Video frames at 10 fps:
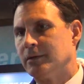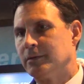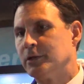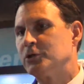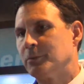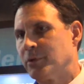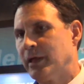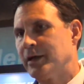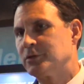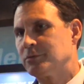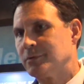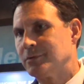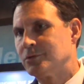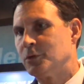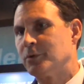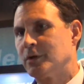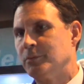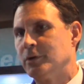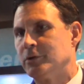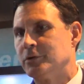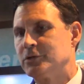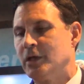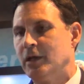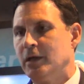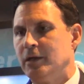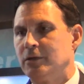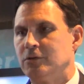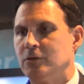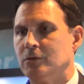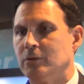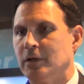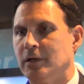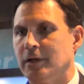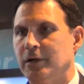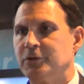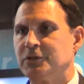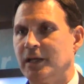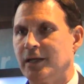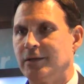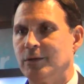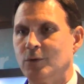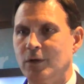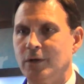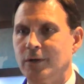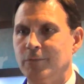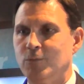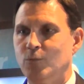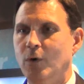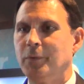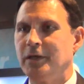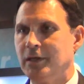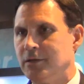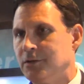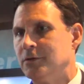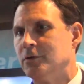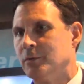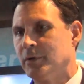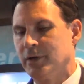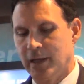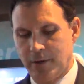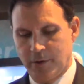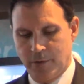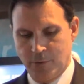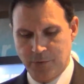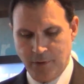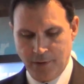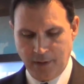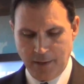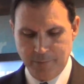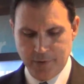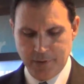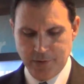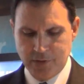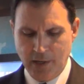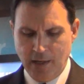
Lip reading: leadership class supercomputers to understand what we needed to do to build out our own capabilities.